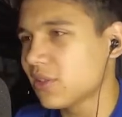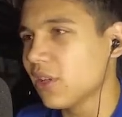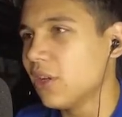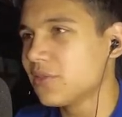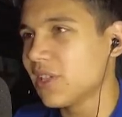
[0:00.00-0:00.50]

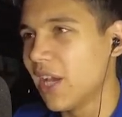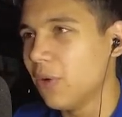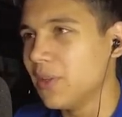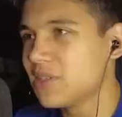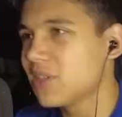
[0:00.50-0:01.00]
gloves,
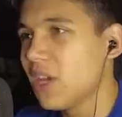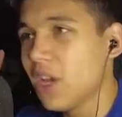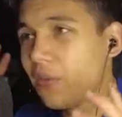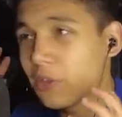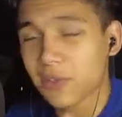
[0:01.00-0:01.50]
helmets
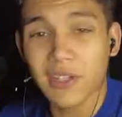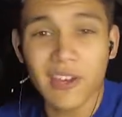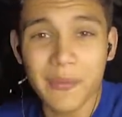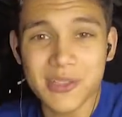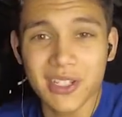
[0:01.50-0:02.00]
for
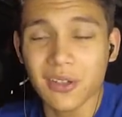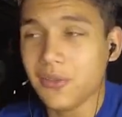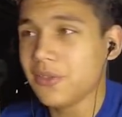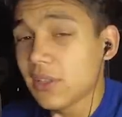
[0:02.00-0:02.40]
25% off.